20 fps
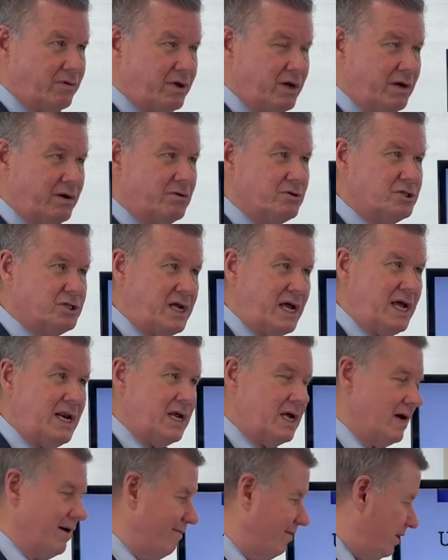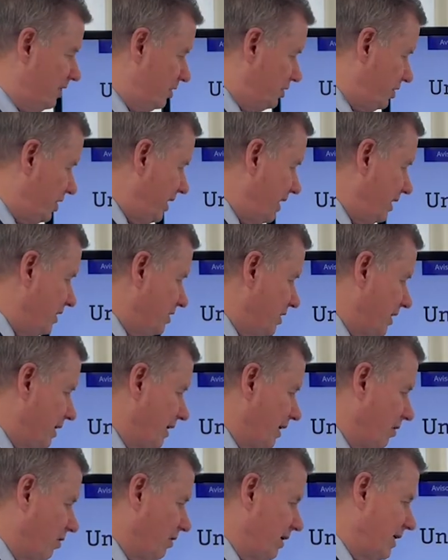the understanding of it is changing
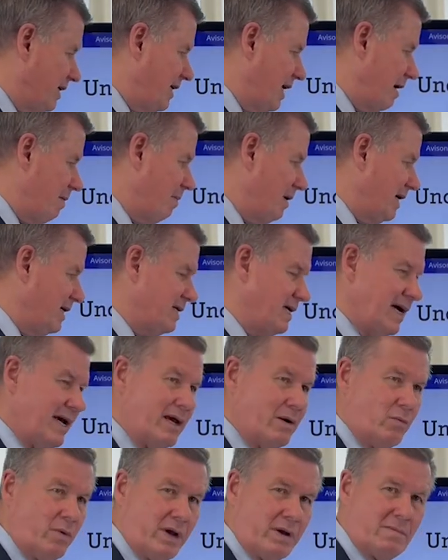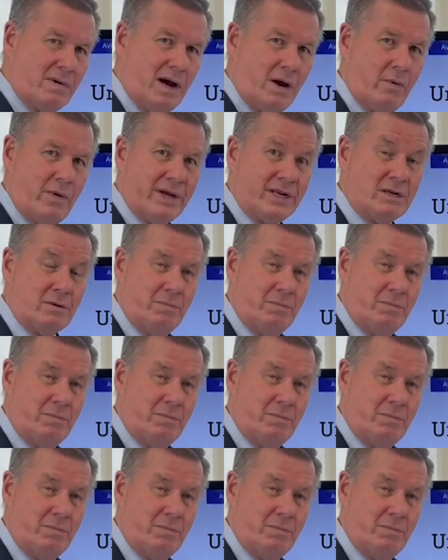literally day by day and week by week,